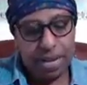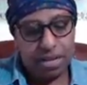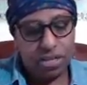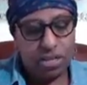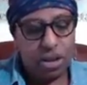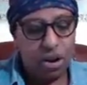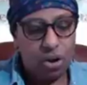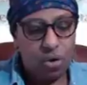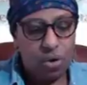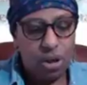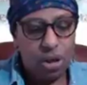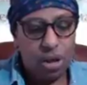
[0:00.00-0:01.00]

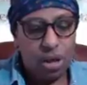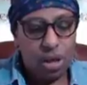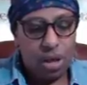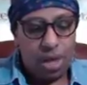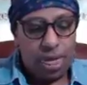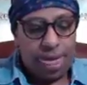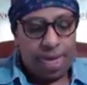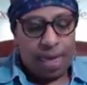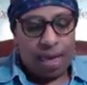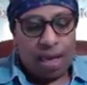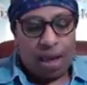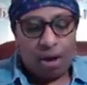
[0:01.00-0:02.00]
So,
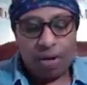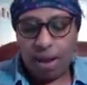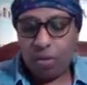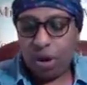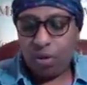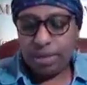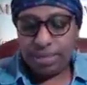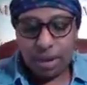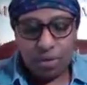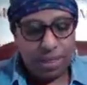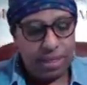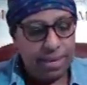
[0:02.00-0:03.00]
all right, where was I
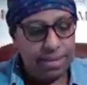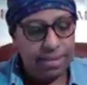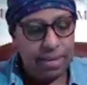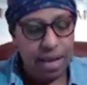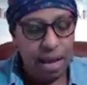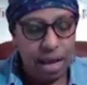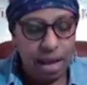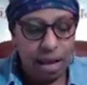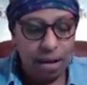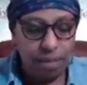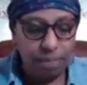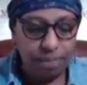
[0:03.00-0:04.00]
with this?
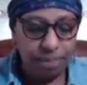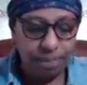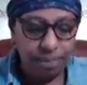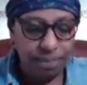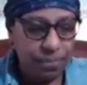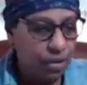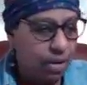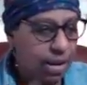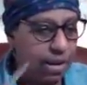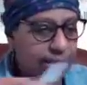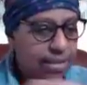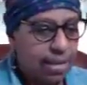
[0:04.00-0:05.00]
All right,
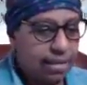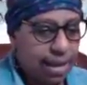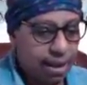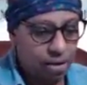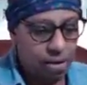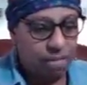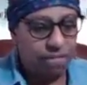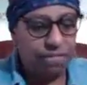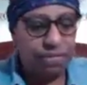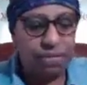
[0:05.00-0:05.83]
take that off.